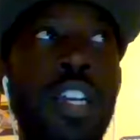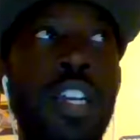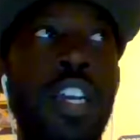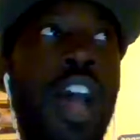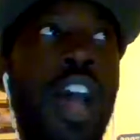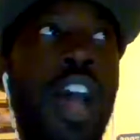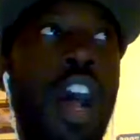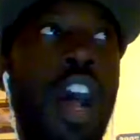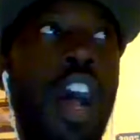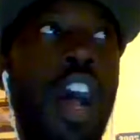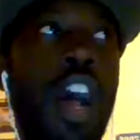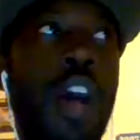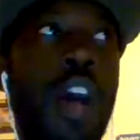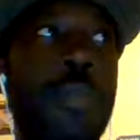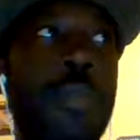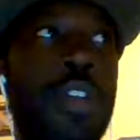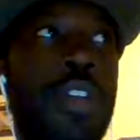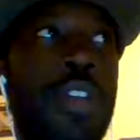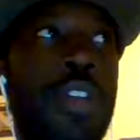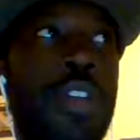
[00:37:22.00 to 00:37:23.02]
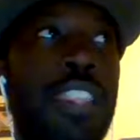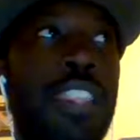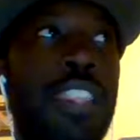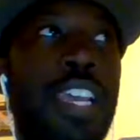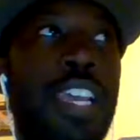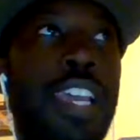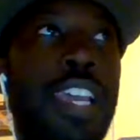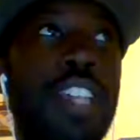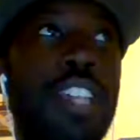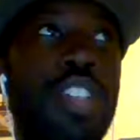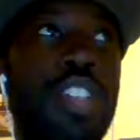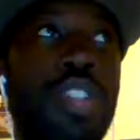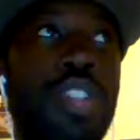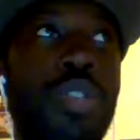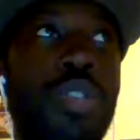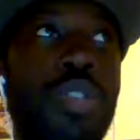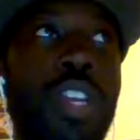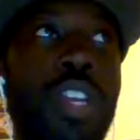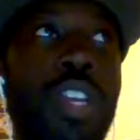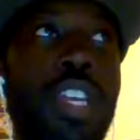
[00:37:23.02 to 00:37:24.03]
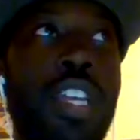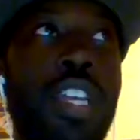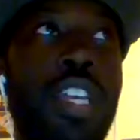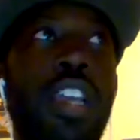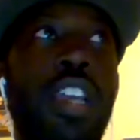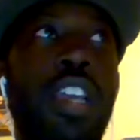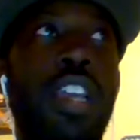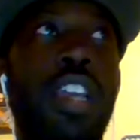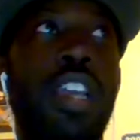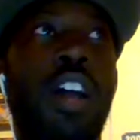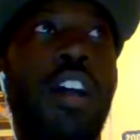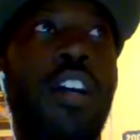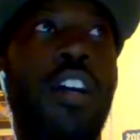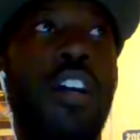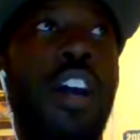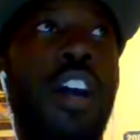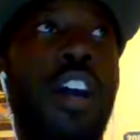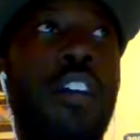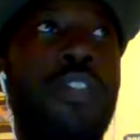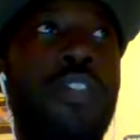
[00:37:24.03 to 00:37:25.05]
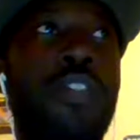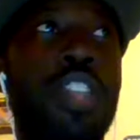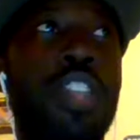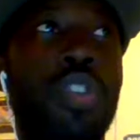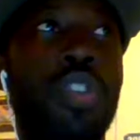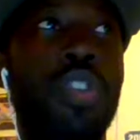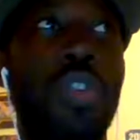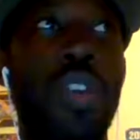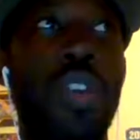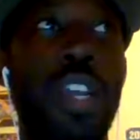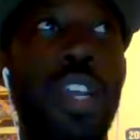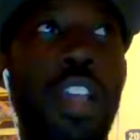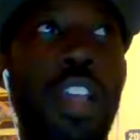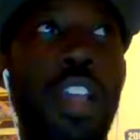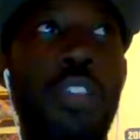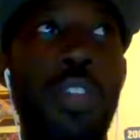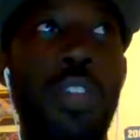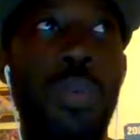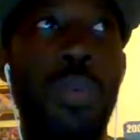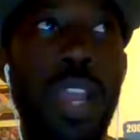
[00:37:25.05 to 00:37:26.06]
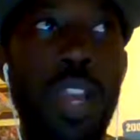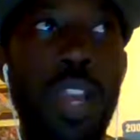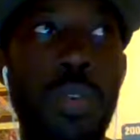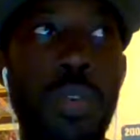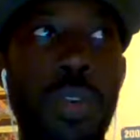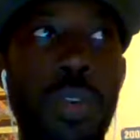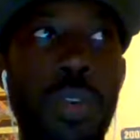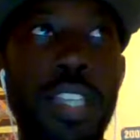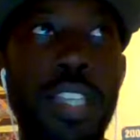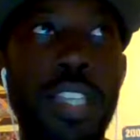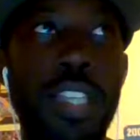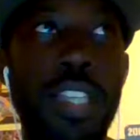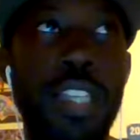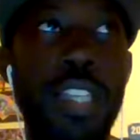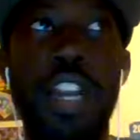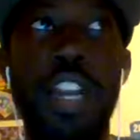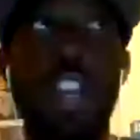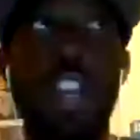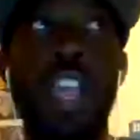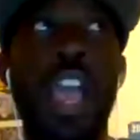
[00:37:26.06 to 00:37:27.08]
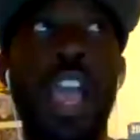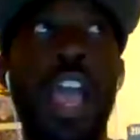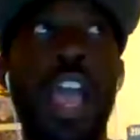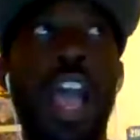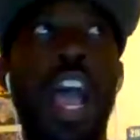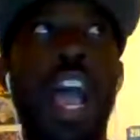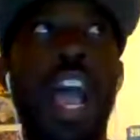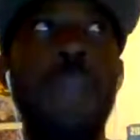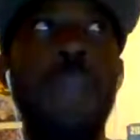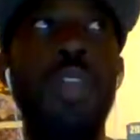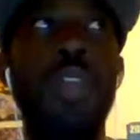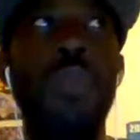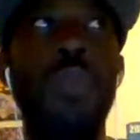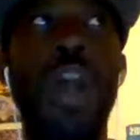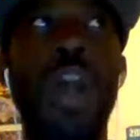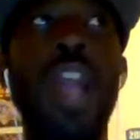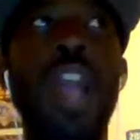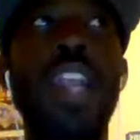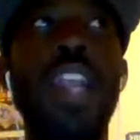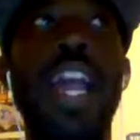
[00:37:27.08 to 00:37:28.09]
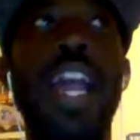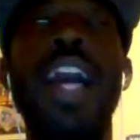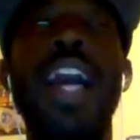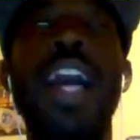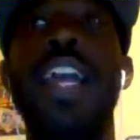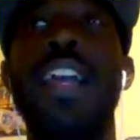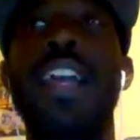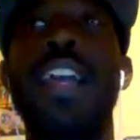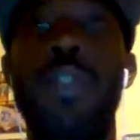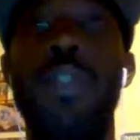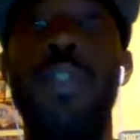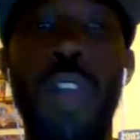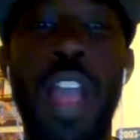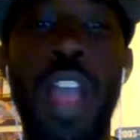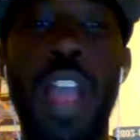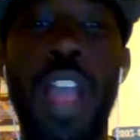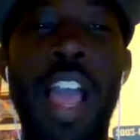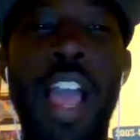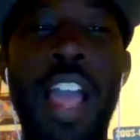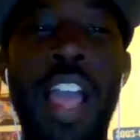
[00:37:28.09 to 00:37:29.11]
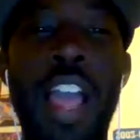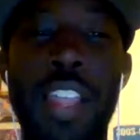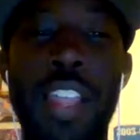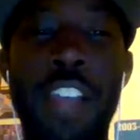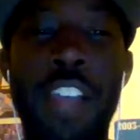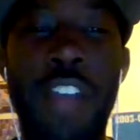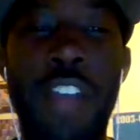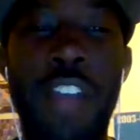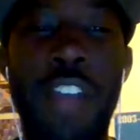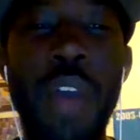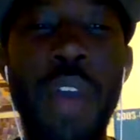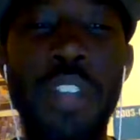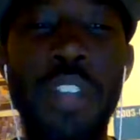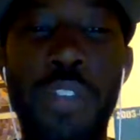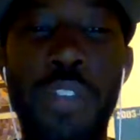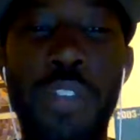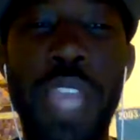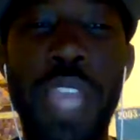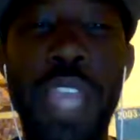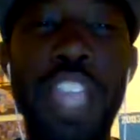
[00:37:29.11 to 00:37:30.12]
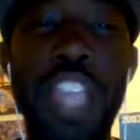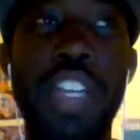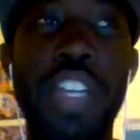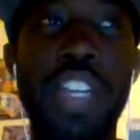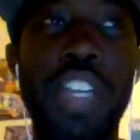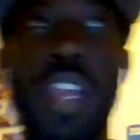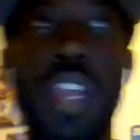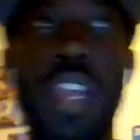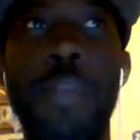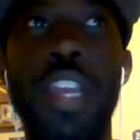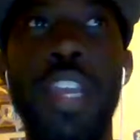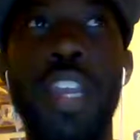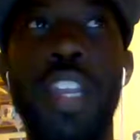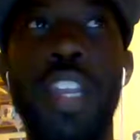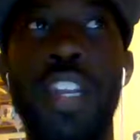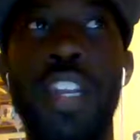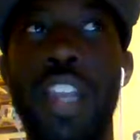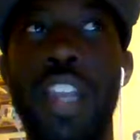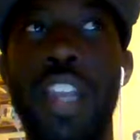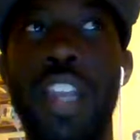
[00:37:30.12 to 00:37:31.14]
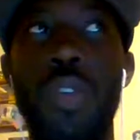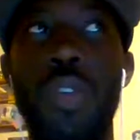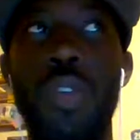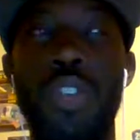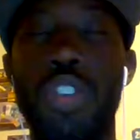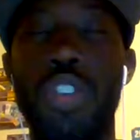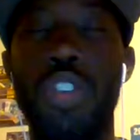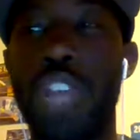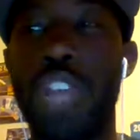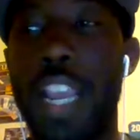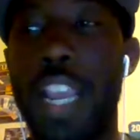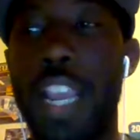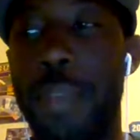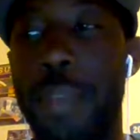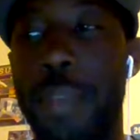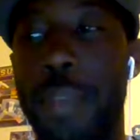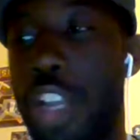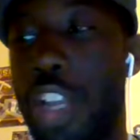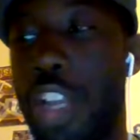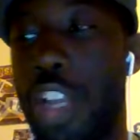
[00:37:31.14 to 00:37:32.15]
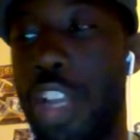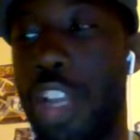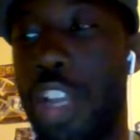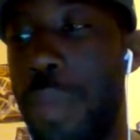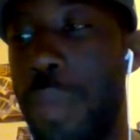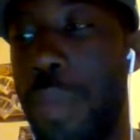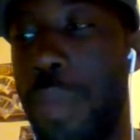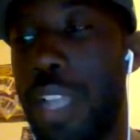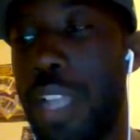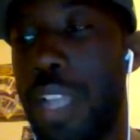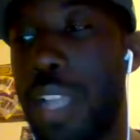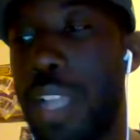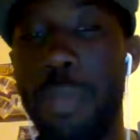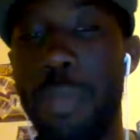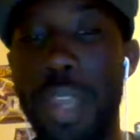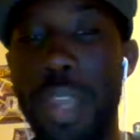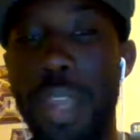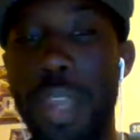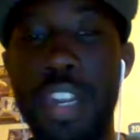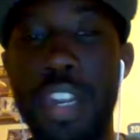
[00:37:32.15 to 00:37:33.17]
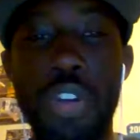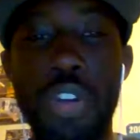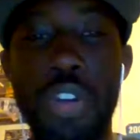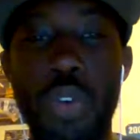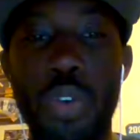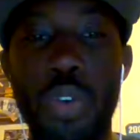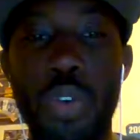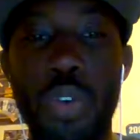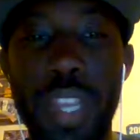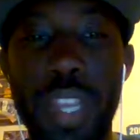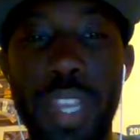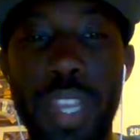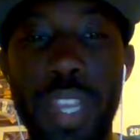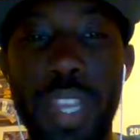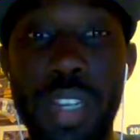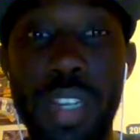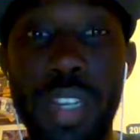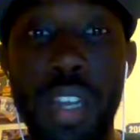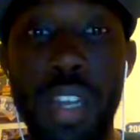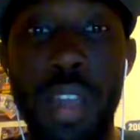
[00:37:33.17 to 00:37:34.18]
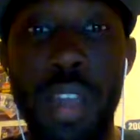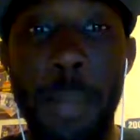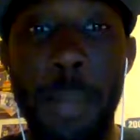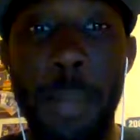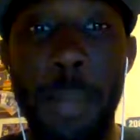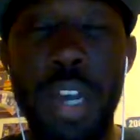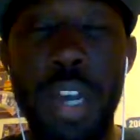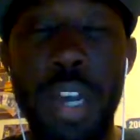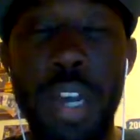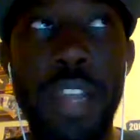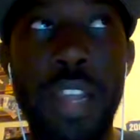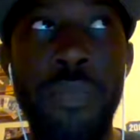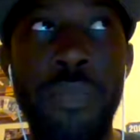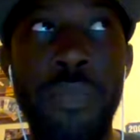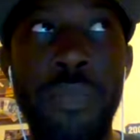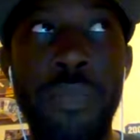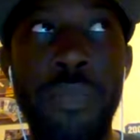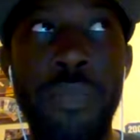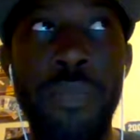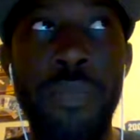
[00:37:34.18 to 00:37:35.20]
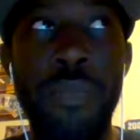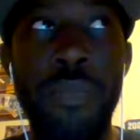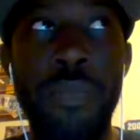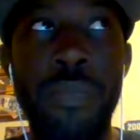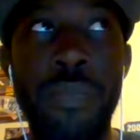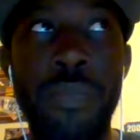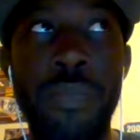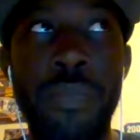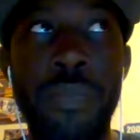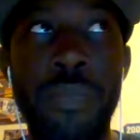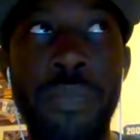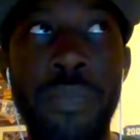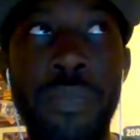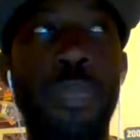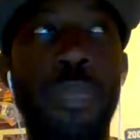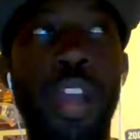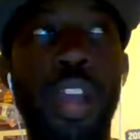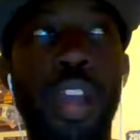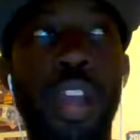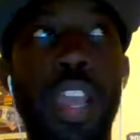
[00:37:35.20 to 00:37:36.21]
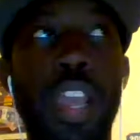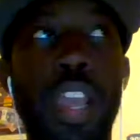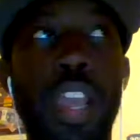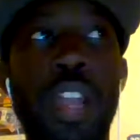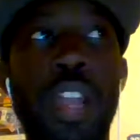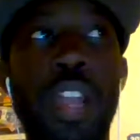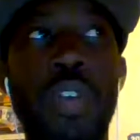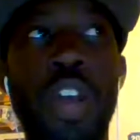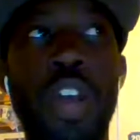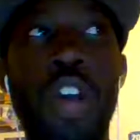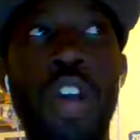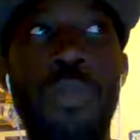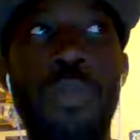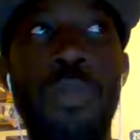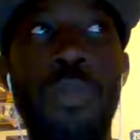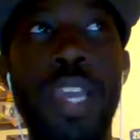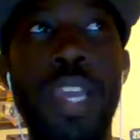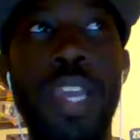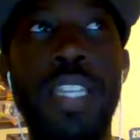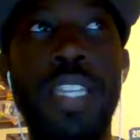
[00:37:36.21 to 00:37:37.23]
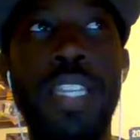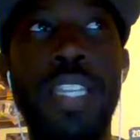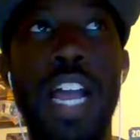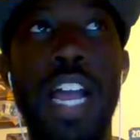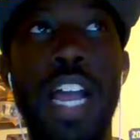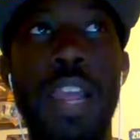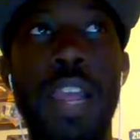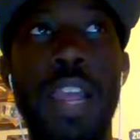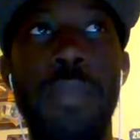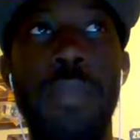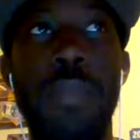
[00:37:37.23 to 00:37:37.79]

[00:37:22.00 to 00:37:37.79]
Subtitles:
You got the history of Detroit, of the Red Wings there. I mean, why not? If I was a free agent, I mean, it will attract me to go because I want to play in a new arena, but it'll help. It'll help big time.